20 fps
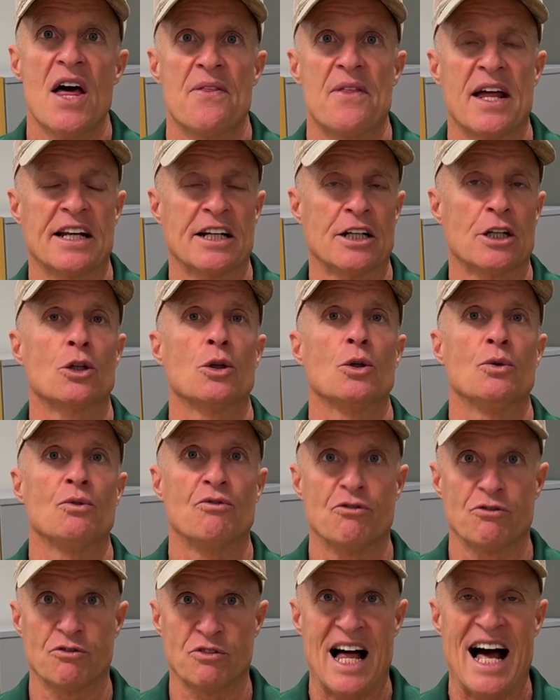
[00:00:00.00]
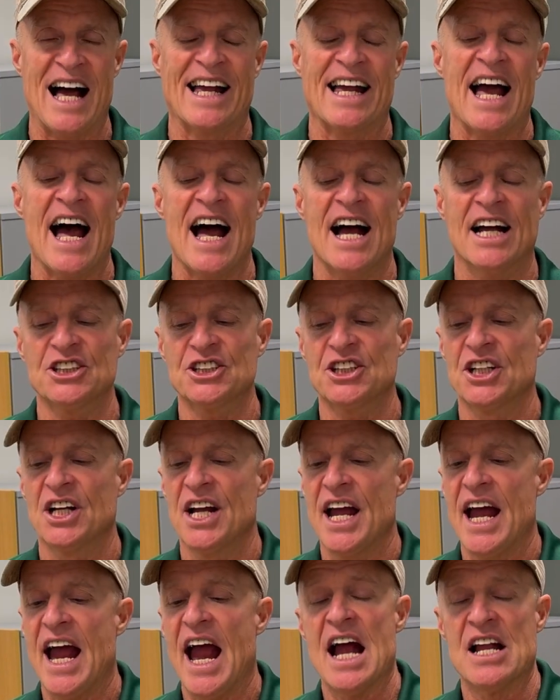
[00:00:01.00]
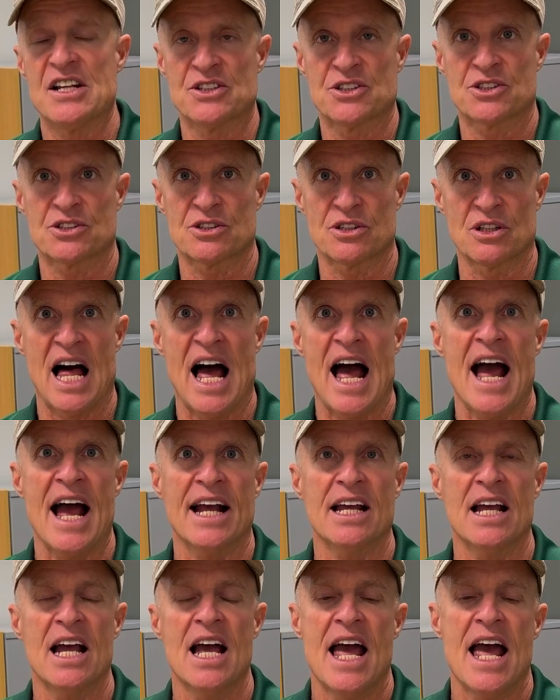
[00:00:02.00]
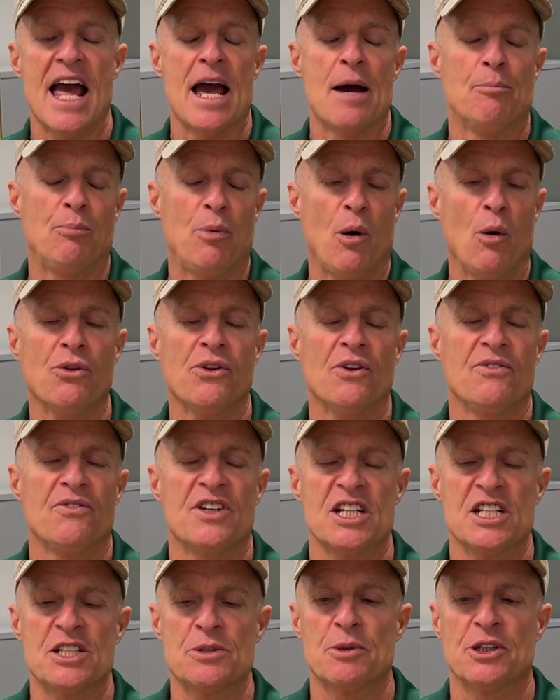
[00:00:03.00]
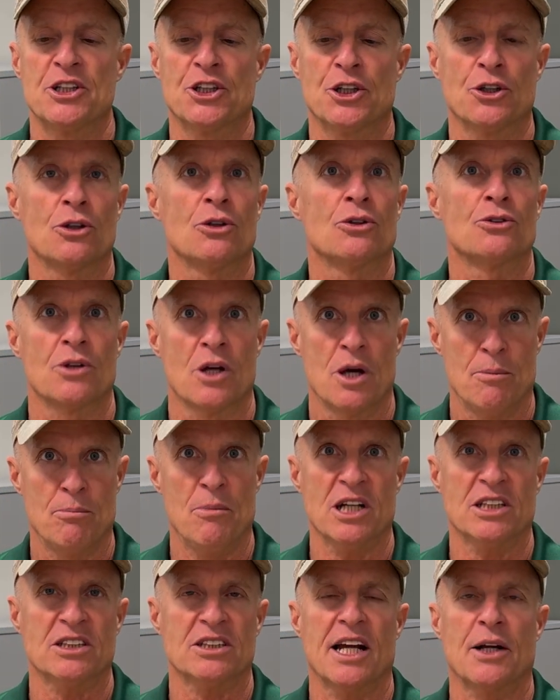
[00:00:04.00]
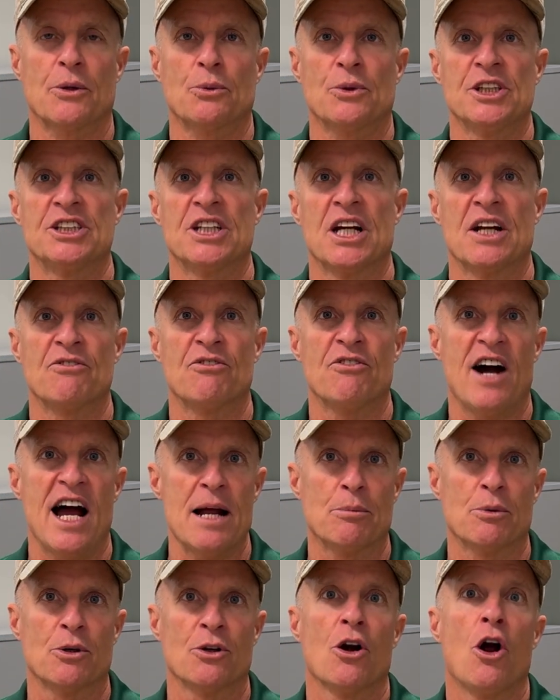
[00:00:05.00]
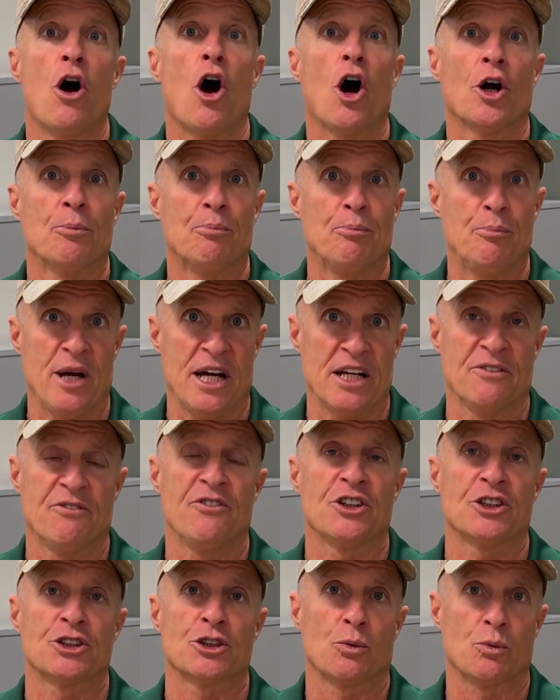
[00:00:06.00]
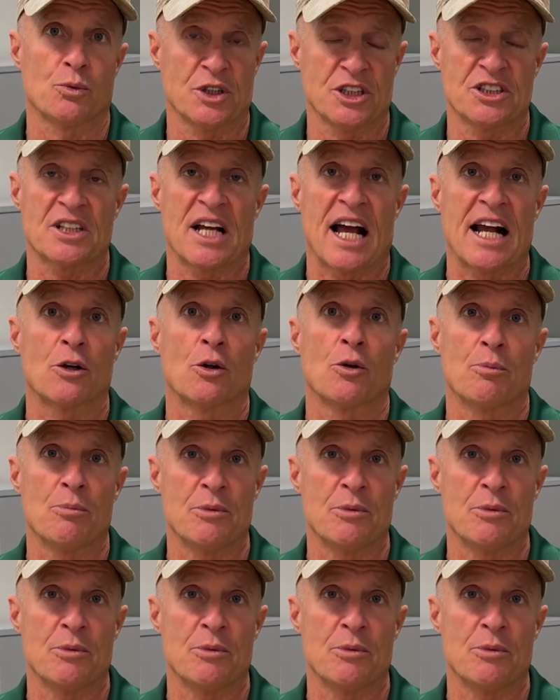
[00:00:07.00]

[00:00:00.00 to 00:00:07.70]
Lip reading: that include fly ash and slag. And both of these materials, much like REGEN Fiber, are beneficial recycled